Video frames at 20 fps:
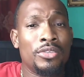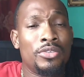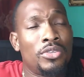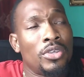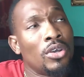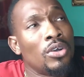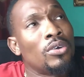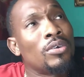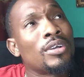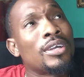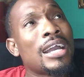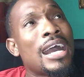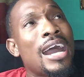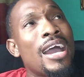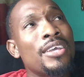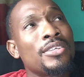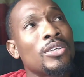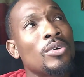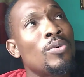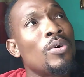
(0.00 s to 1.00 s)
So,
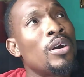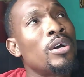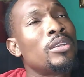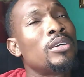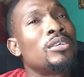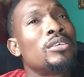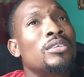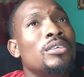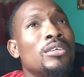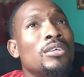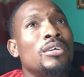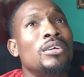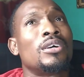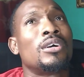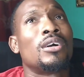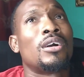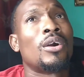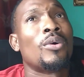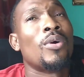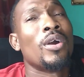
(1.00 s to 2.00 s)
guys, I wanna
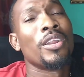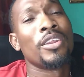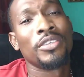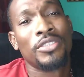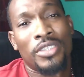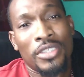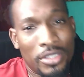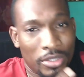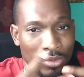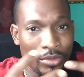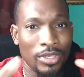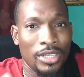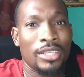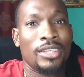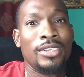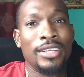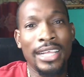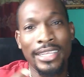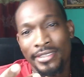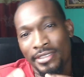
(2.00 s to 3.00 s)

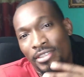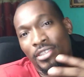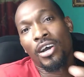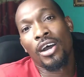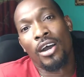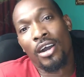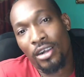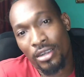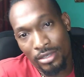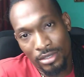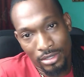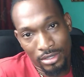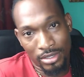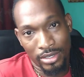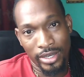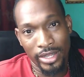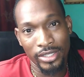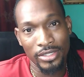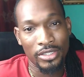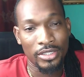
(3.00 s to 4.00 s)
let's talk.
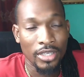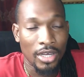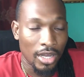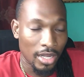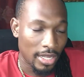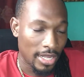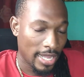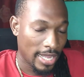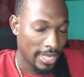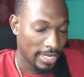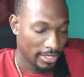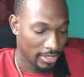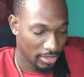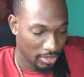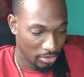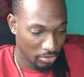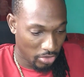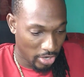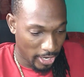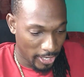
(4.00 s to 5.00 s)
Let's talk,
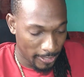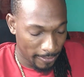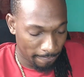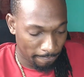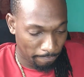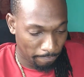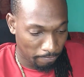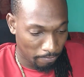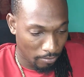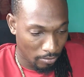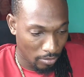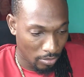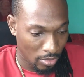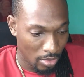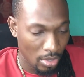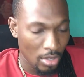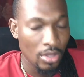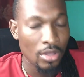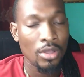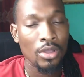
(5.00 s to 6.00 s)
guys. Right?
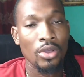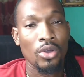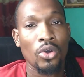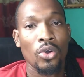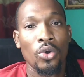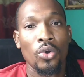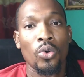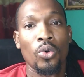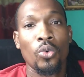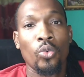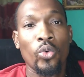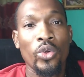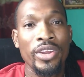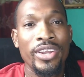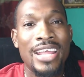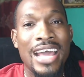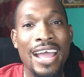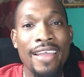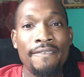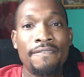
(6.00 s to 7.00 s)
We're
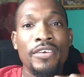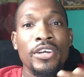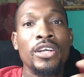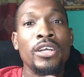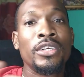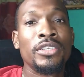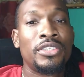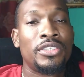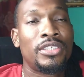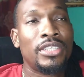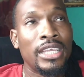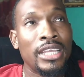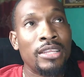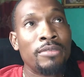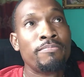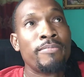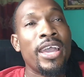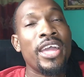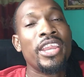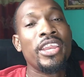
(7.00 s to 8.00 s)
diverse
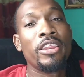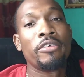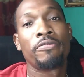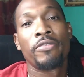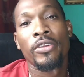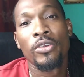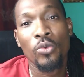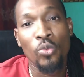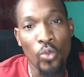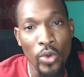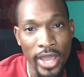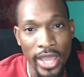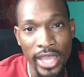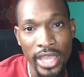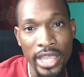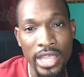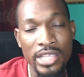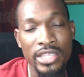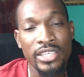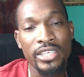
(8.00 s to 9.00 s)
in many different
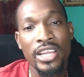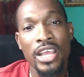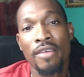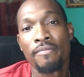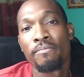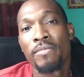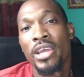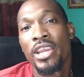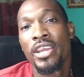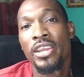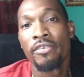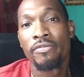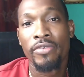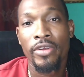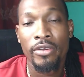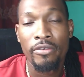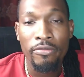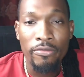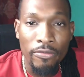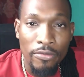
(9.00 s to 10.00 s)
ways, in many
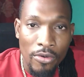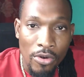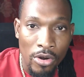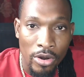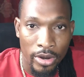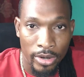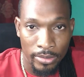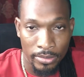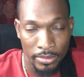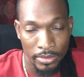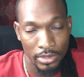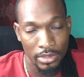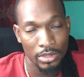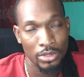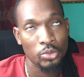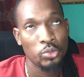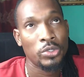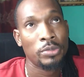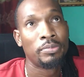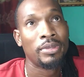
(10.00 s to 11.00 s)
different
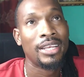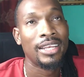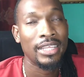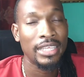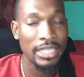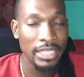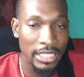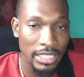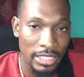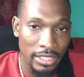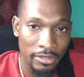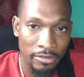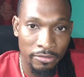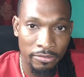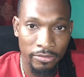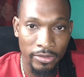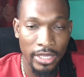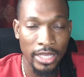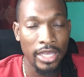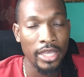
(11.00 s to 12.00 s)
forms. We
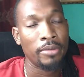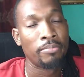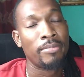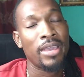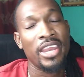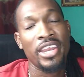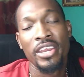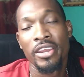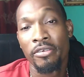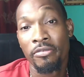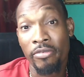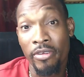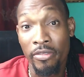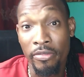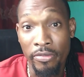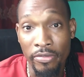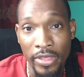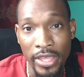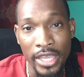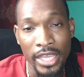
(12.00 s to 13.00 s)
believe in many
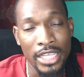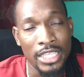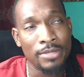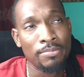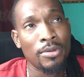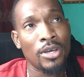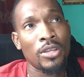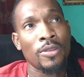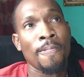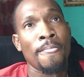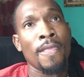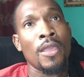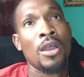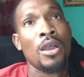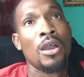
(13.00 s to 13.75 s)
different things, but